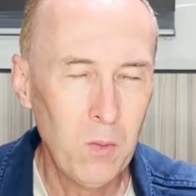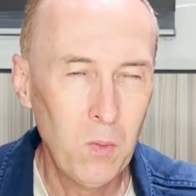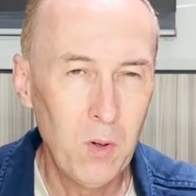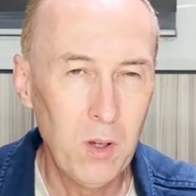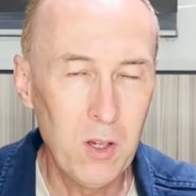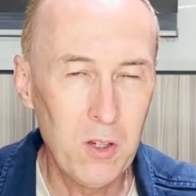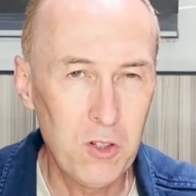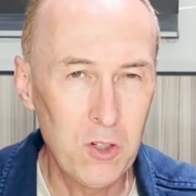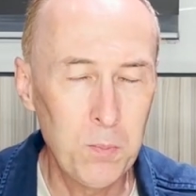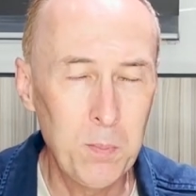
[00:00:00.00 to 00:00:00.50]

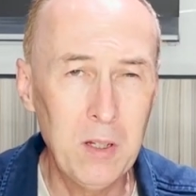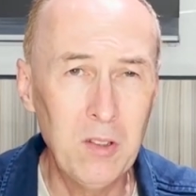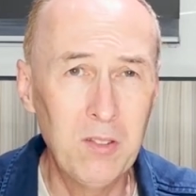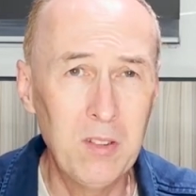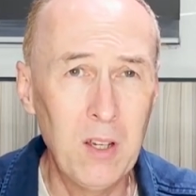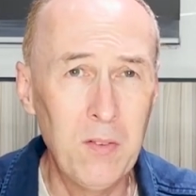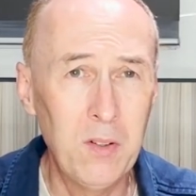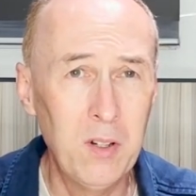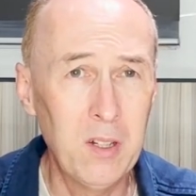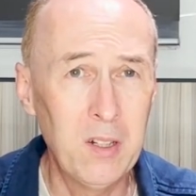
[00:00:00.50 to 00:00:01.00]
It should be
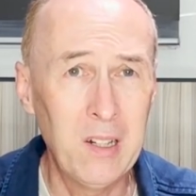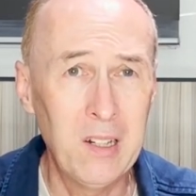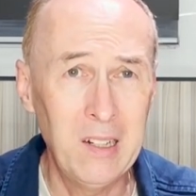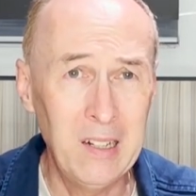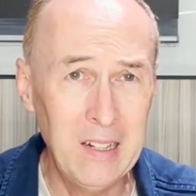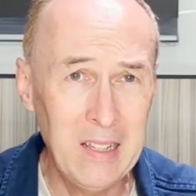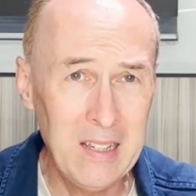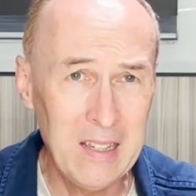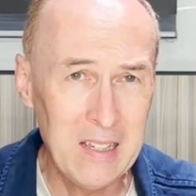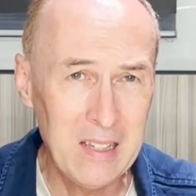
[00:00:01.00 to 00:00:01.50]

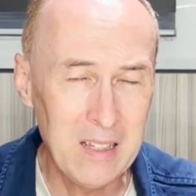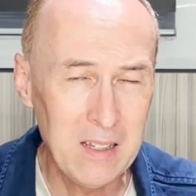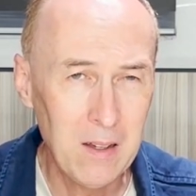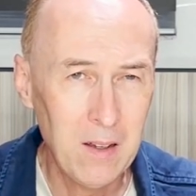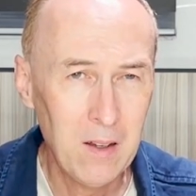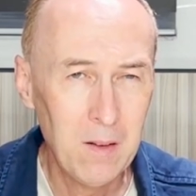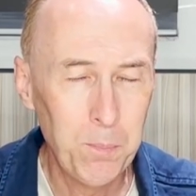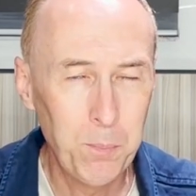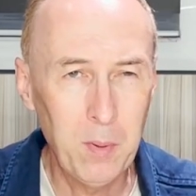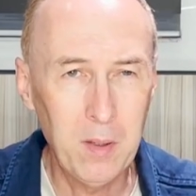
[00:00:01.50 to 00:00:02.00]
definitely.
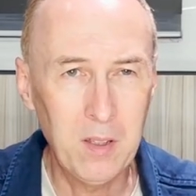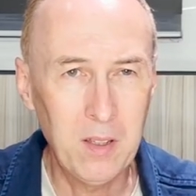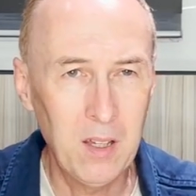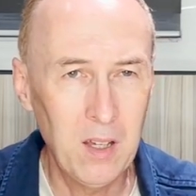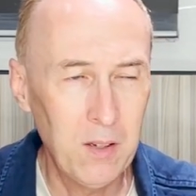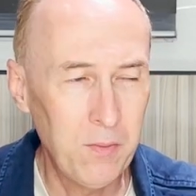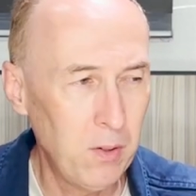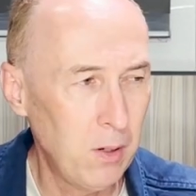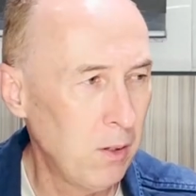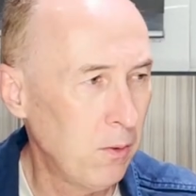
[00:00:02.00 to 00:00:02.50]
Be
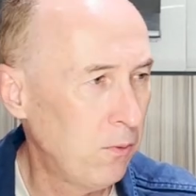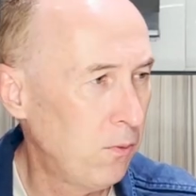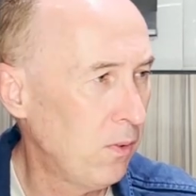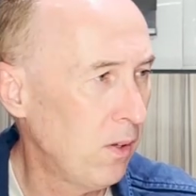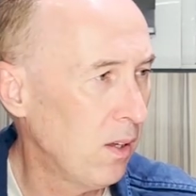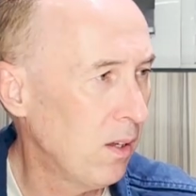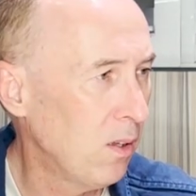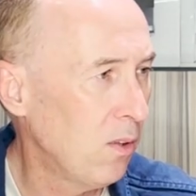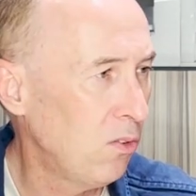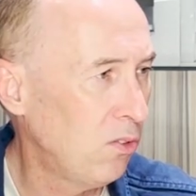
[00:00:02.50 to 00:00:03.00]
careful
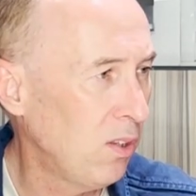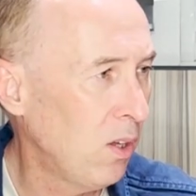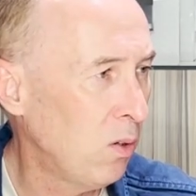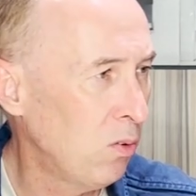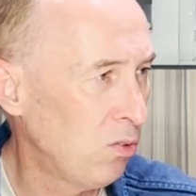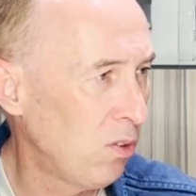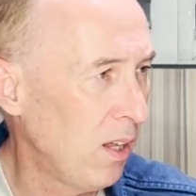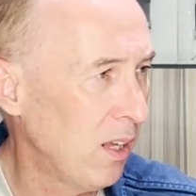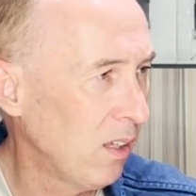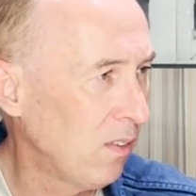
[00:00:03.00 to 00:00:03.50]
of
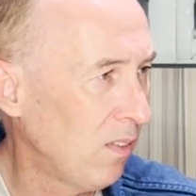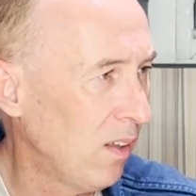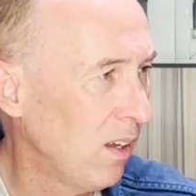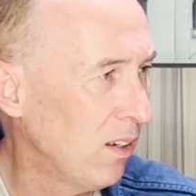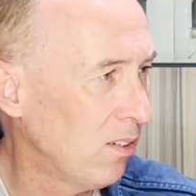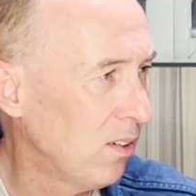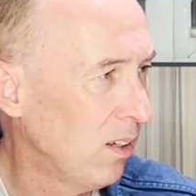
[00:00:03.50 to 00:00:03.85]
sounds like that.